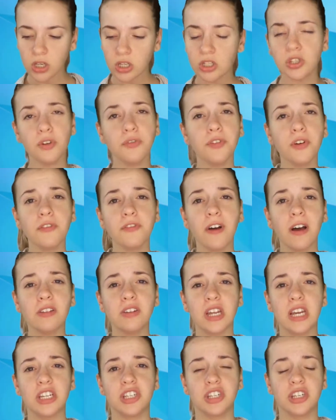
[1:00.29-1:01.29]
So for
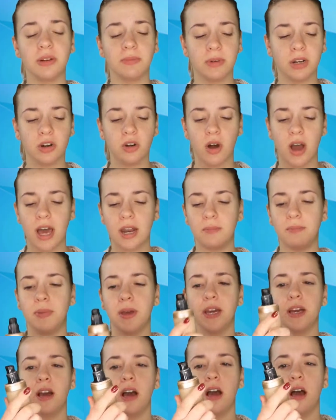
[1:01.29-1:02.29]
foundation, I'm going to go ahead and
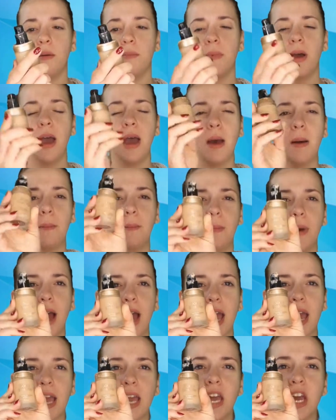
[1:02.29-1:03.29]
pick up
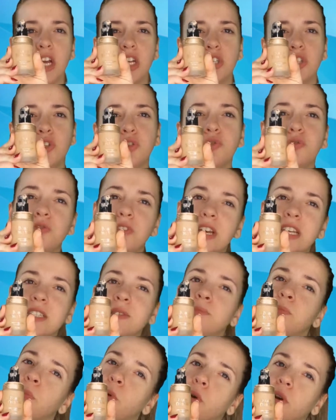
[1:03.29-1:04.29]
my Too
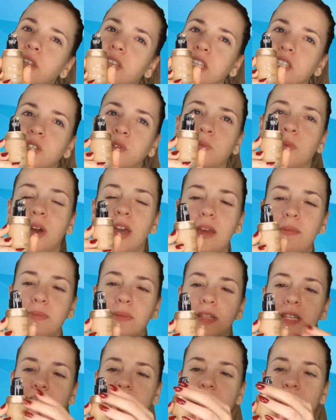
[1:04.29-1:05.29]
Faced Born This Way.
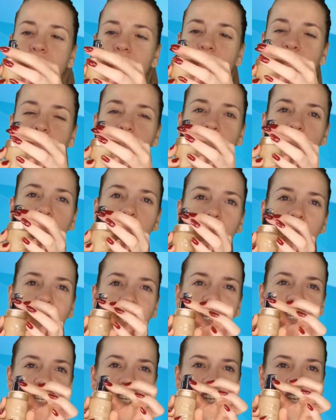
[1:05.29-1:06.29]
Please ignore the
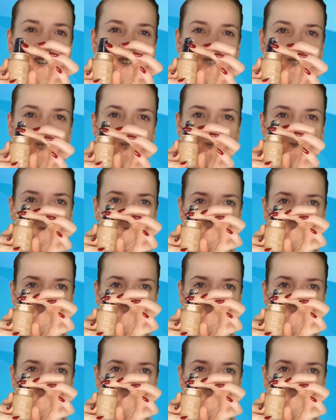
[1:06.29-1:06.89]
ratchetness.